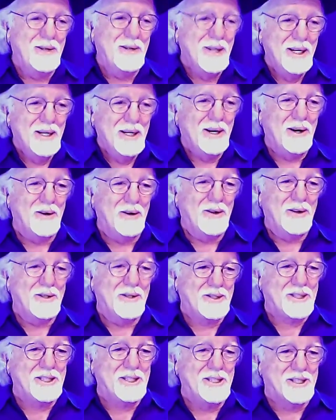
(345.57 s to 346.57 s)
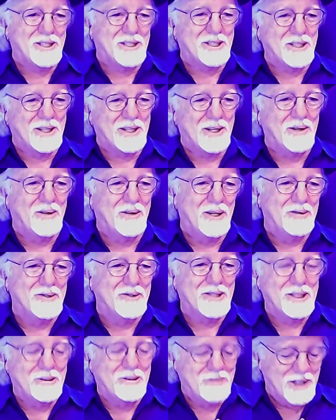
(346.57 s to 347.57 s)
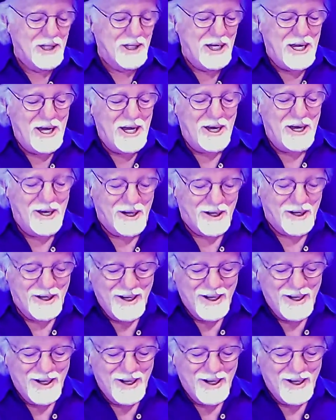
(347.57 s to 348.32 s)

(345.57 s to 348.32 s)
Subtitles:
all those years ago, I was able to hang.